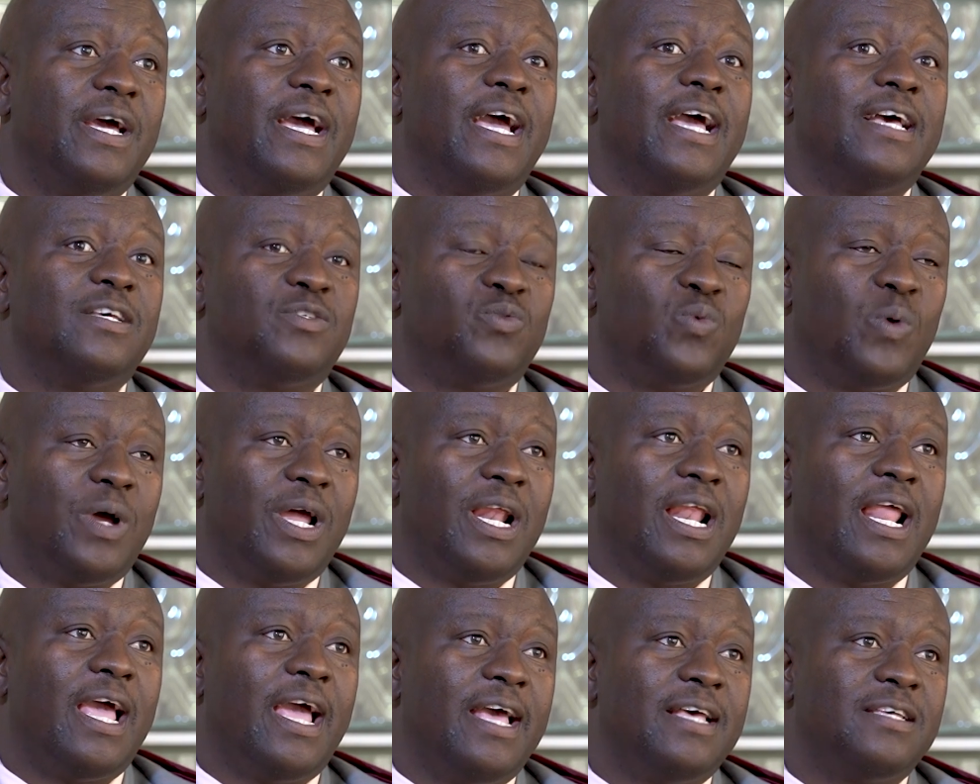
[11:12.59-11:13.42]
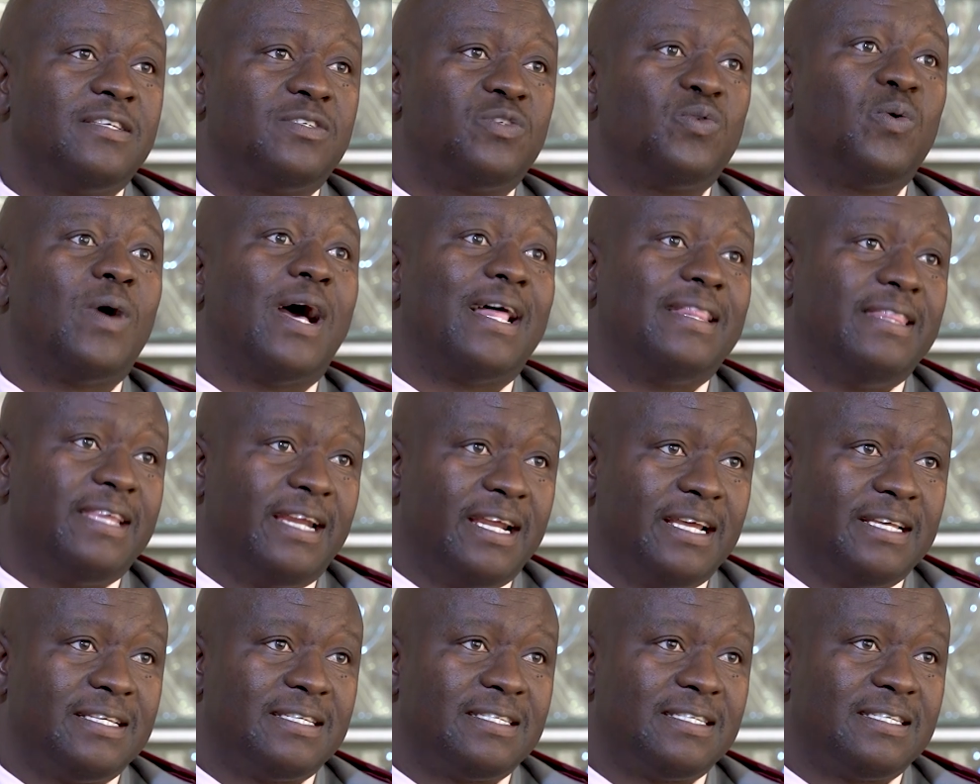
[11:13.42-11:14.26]
as well as to
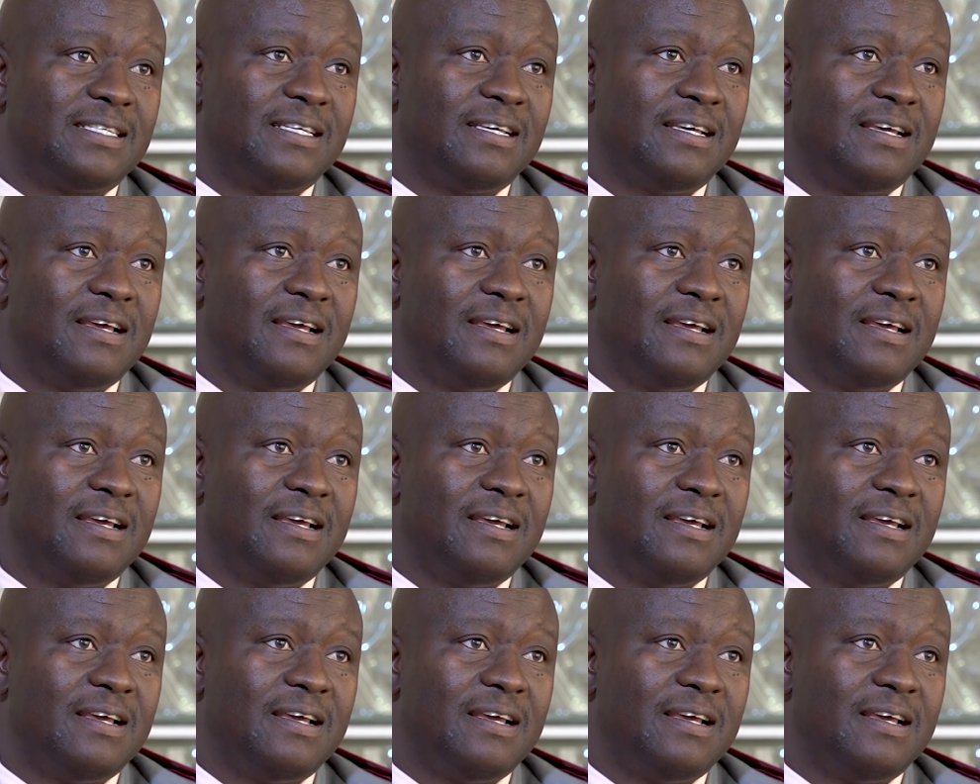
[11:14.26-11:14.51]
address.